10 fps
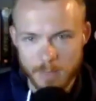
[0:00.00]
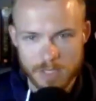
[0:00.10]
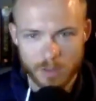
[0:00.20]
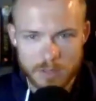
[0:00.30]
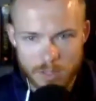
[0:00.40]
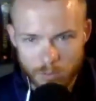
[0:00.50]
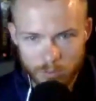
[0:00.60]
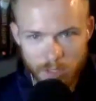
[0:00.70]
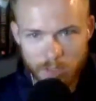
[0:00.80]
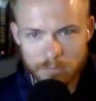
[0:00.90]
episode is
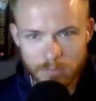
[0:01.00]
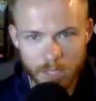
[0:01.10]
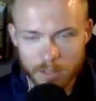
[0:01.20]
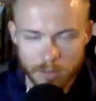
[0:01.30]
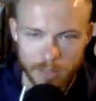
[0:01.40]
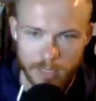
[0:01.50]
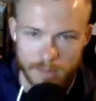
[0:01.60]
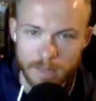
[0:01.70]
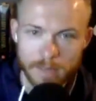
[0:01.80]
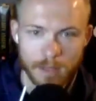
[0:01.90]
over, other
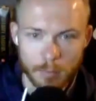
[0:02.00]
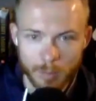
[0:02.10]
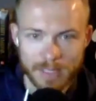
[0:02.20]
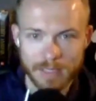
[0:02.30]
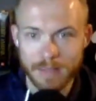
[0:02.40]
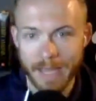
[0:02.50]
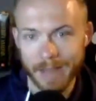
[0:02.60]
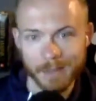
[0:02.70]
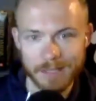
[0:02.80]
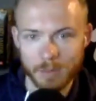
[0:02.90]
than implementing the
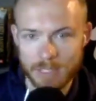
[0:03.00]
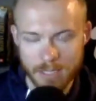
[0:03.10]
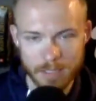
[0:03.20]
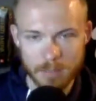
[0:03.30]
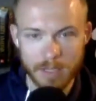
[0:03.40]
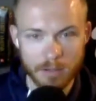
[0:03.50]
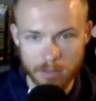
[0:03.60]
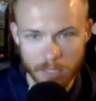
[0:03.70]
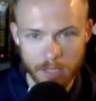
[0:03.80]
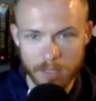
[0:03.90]
habit that we talked
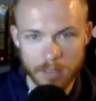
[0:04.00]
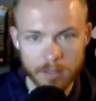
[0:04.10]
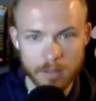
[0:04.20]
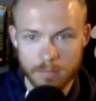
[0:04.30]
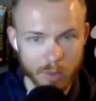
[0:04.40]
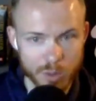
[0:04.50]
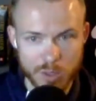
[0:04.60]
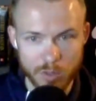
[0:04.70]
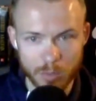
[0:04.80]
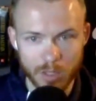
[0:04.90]
about and those
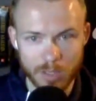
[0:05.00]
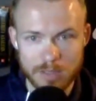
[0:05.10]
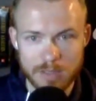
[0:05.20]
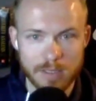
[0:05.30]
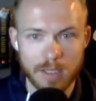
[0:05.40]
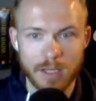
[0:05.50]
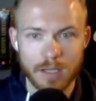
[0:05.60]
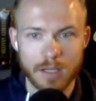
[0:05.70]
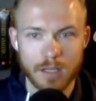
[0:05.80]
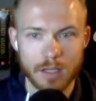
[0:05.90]
two books,
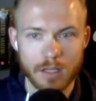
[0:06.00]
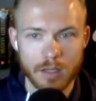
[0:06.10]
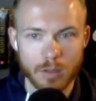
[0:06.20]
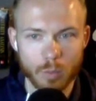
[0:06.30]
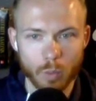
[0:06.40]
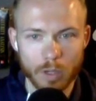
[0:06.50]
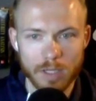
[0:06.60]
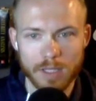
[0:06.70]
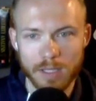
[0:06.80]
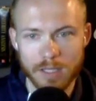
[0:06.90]

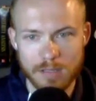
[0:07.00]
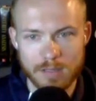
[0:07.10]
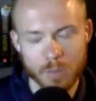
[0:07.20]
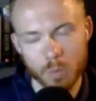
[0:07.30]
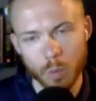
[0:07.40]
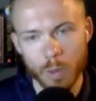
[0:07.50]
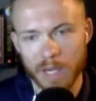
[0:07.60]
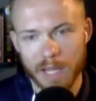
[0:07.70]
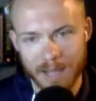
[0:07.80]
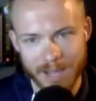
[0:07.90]
what is
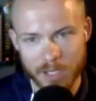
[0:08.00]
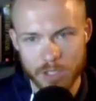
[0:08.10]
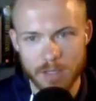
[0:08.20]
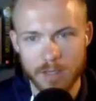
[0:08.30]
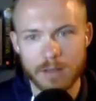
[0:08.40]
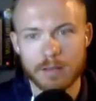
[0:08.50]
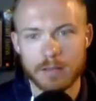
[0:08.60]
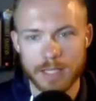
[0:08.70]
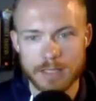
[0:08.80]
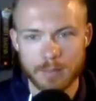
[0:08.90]
one action
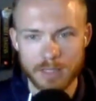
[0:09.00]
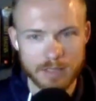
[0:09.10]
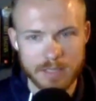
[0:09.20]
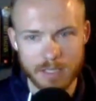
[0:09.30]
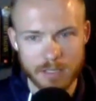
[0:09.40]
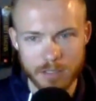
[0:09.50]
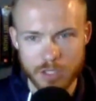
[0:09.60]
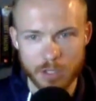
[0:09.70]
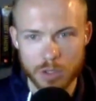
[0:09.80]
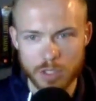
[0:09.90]
that somebody listening to the
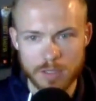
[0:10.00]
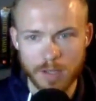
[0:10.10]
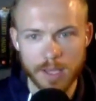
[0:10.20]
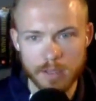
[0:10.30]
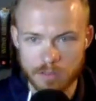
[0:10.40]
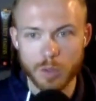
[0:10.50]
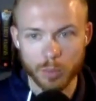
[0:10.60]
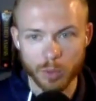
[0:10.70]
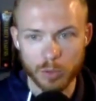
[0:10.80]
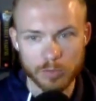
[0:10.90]
show should take to
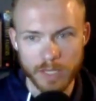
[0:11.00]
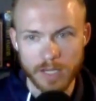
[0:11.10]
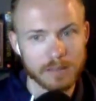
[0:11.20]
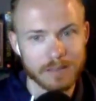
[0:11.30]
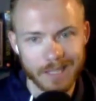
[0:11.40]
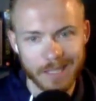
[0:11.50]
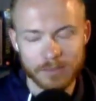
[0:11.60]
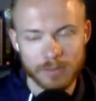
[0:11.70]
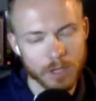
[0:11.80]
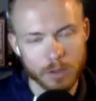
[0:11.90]
improve their
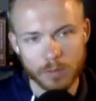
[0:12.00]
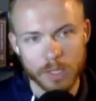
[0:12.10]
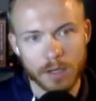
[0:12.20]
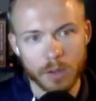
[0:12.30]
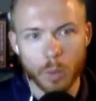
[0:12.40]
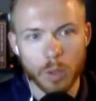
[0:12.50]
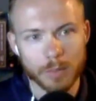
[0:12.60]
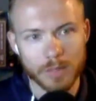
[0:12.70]
life, career, or